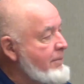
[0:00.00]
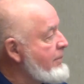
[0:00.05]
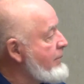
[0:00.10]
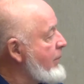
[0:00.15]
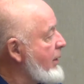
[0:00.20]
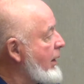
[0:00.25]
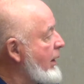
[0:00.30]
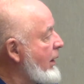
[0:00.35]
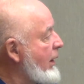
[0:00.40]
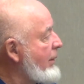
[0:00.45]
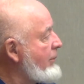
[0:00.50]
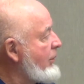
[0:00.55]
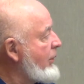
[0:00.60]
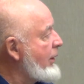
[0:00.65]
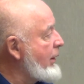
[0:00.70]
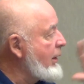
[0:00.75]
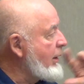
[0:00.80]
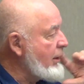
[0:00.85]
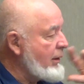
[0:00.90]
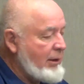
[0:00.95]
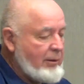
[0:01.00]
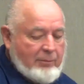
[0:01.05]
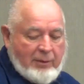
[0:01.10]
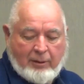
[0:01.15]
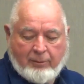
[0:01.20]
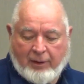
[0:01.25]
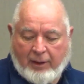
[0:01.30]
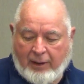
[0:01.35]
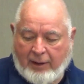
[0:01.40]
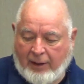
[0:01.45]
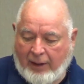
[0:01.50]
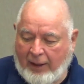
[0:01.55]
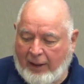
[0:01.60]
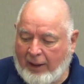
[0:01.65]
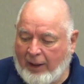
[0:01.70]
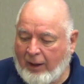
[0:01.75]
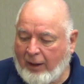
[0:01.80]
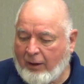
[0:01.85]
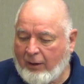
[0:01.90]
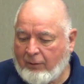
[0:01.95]
And I'm thinking in my mind,
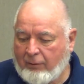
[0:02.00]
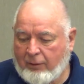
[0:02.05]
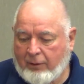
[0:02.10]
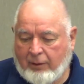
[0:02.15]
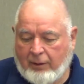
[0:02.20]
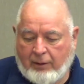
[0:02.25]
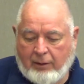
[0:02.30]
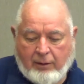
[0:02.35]
how